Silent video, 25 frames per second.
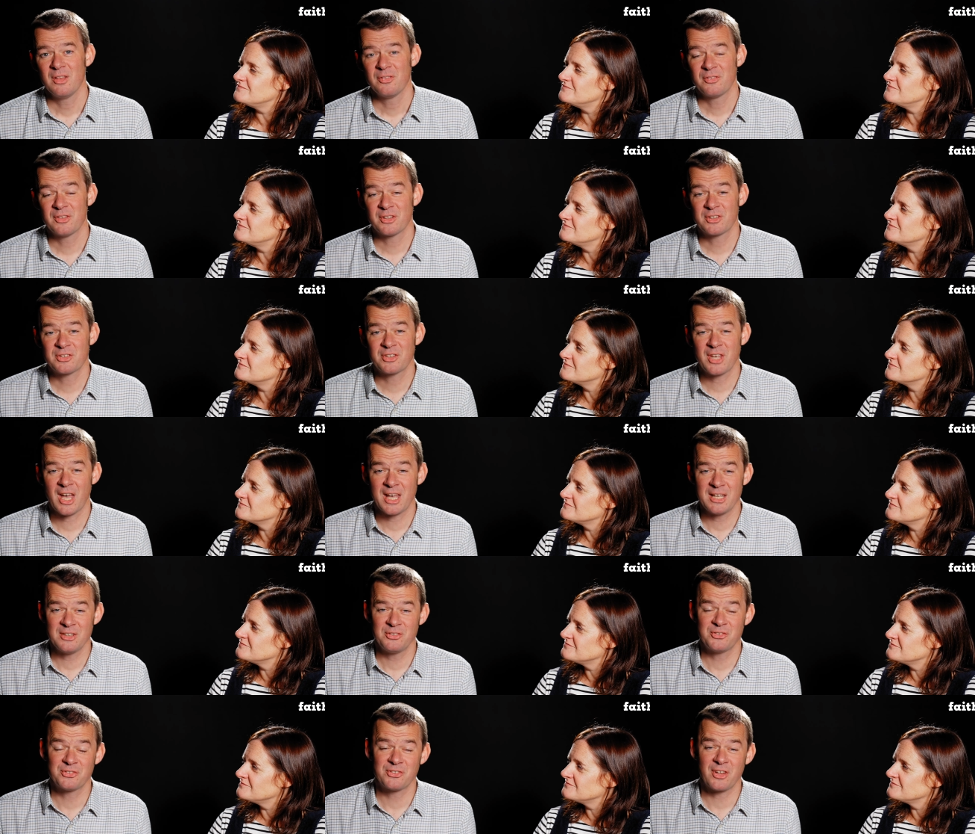Speaker 1: The
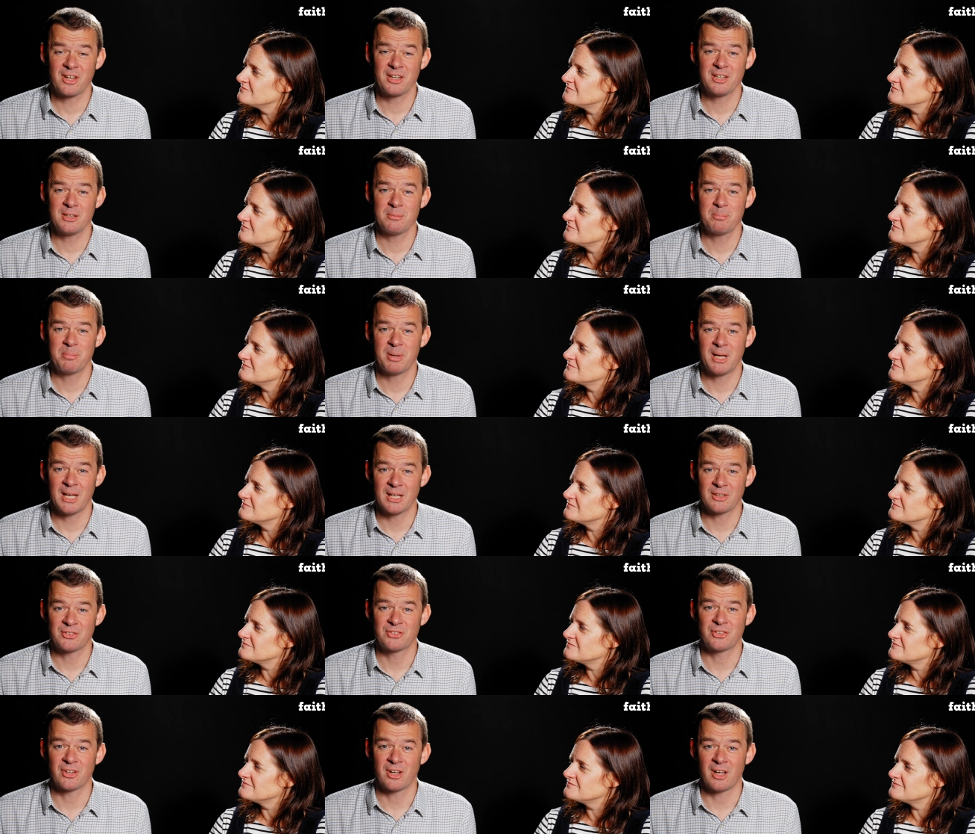case study
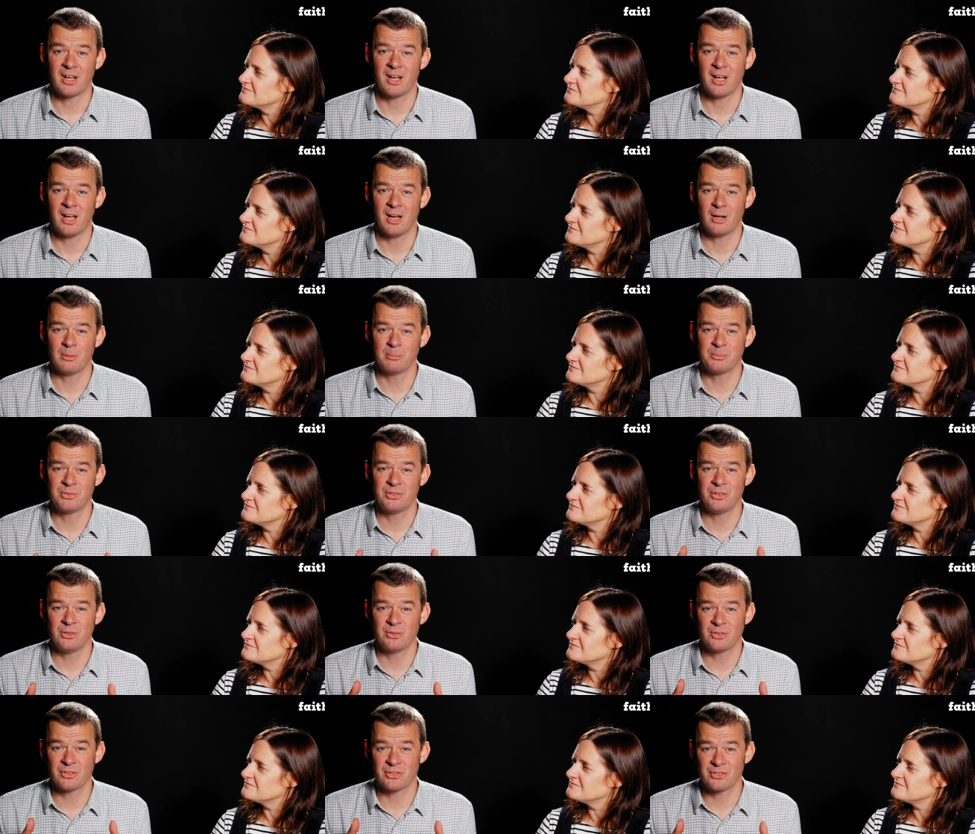picture
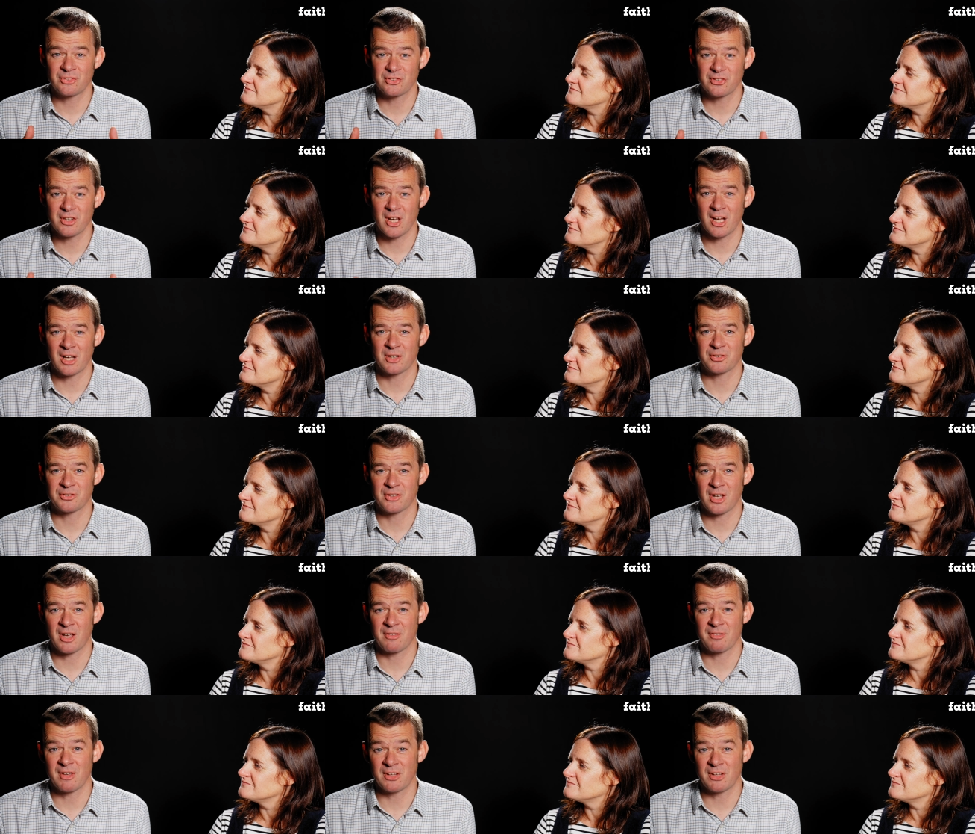helps you discuss how